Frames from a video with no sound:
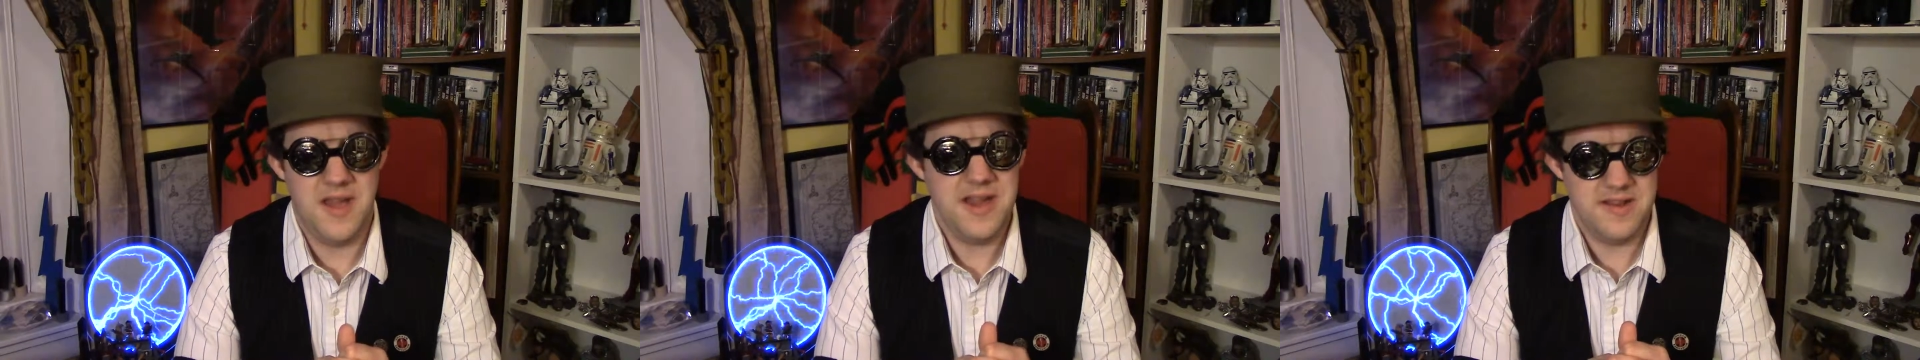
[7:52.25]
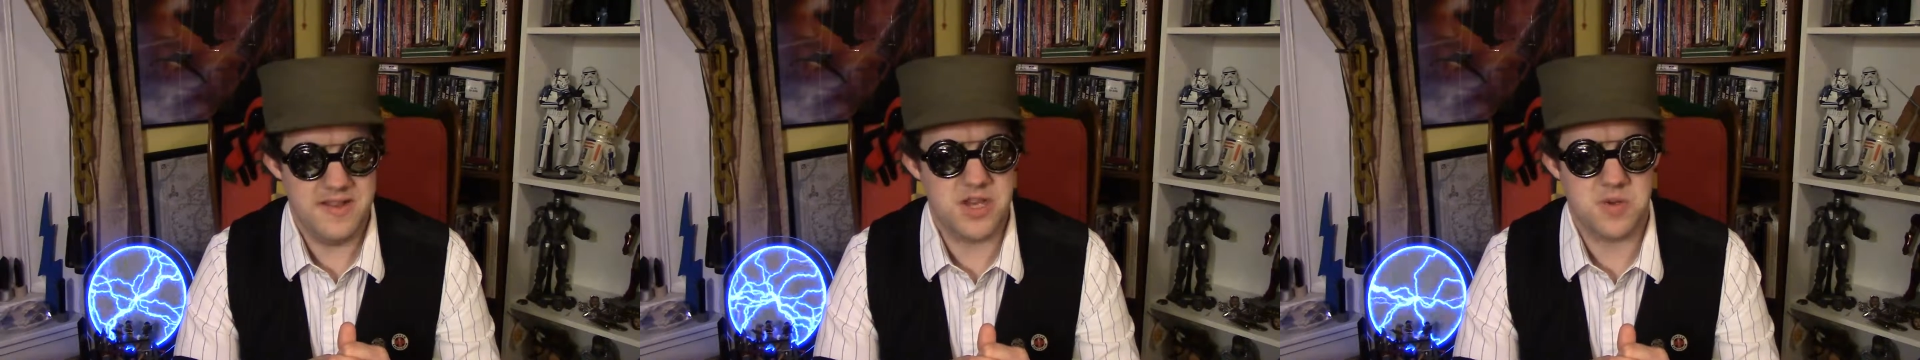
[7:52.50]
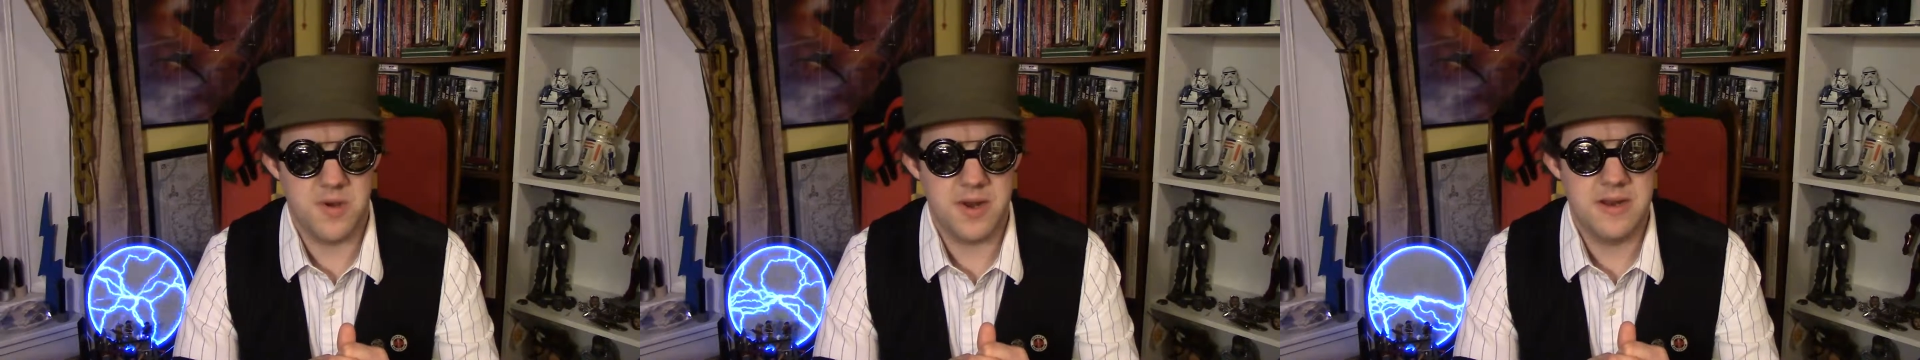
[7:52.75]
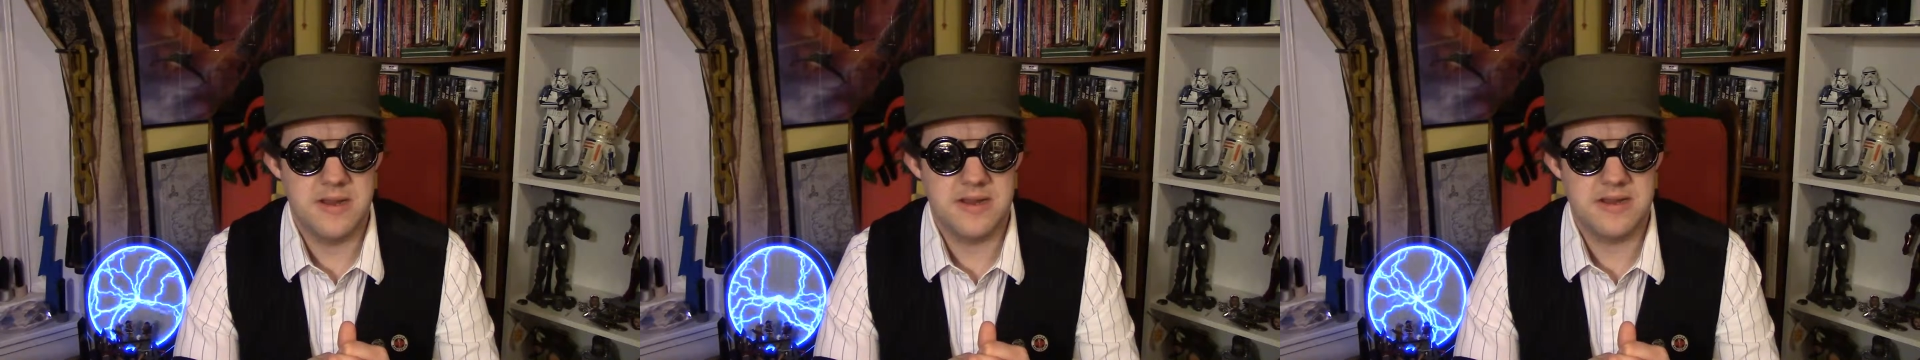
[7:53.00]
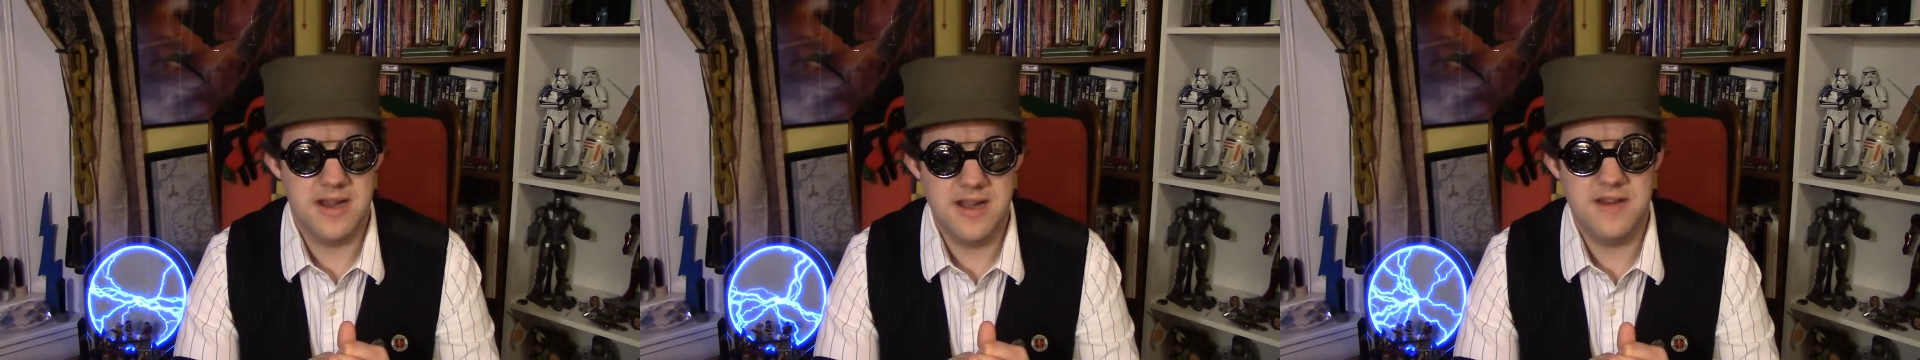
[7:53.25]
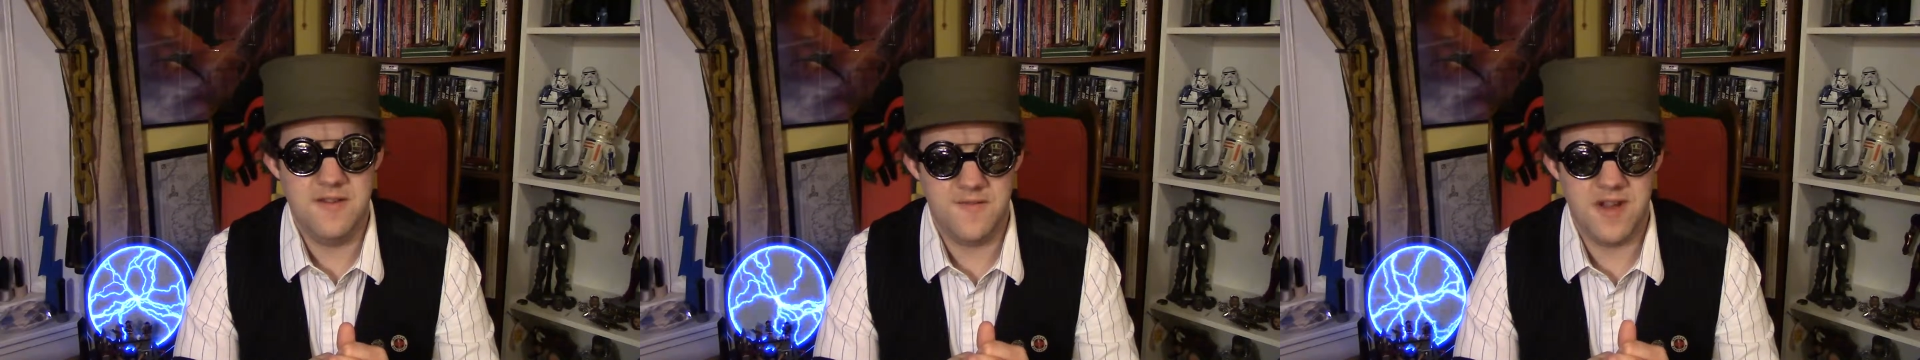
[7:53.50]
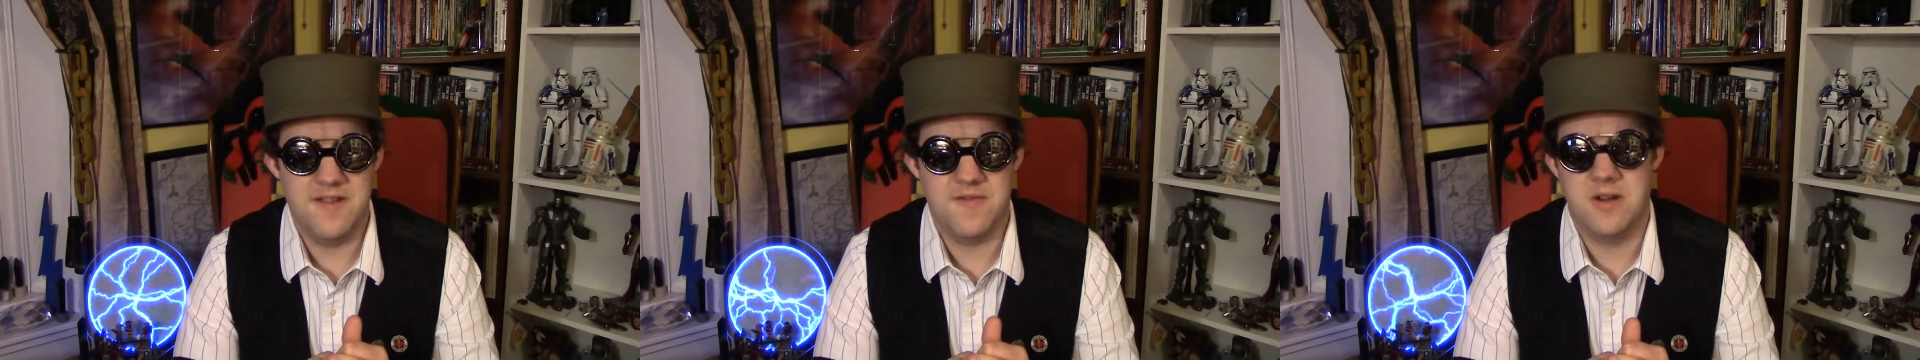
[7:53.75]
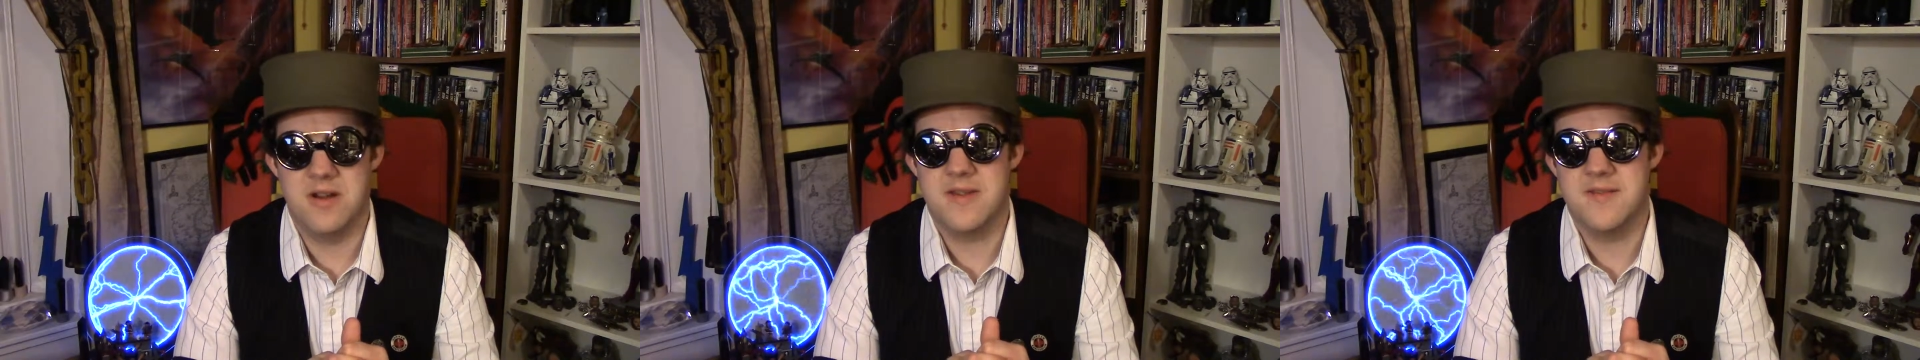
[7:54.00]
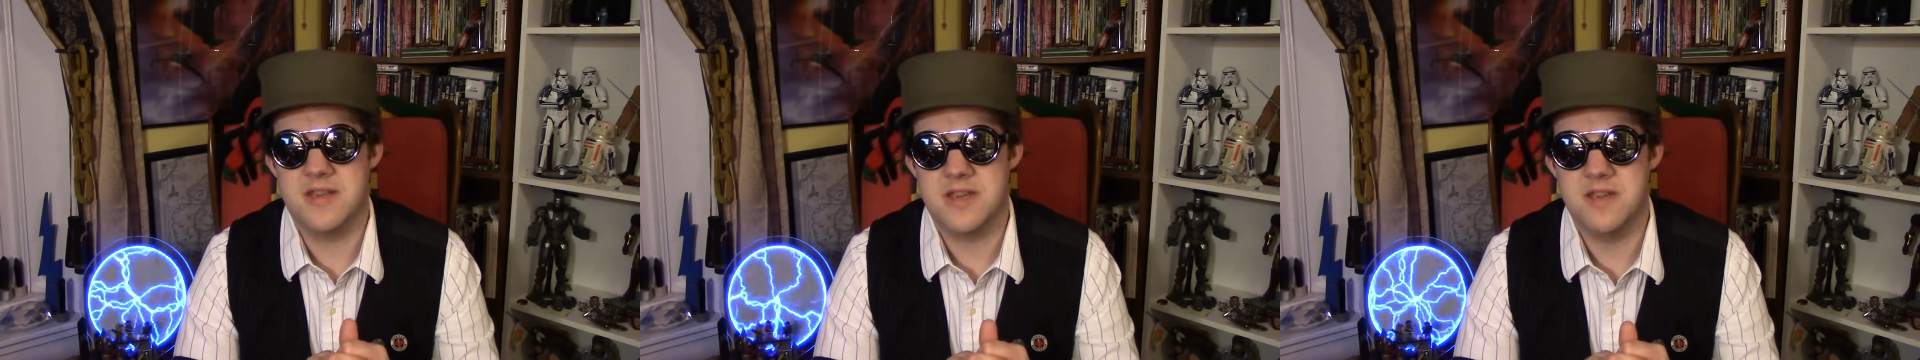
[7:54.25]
Not in this one, not in the Five Armies.